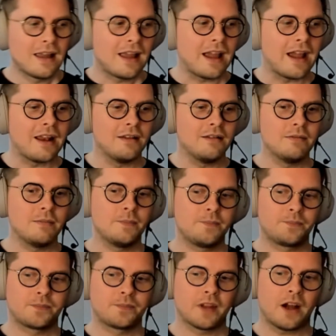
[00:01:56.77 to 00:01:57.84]
and
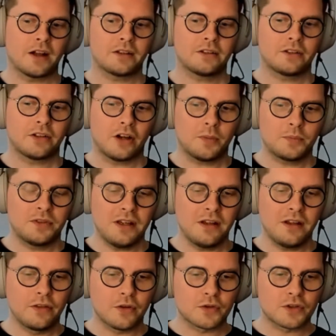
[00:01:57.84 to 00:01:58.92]

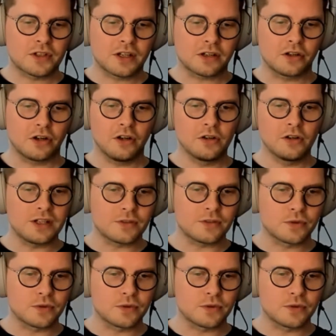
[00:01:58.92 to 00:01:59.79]
adopting those technologies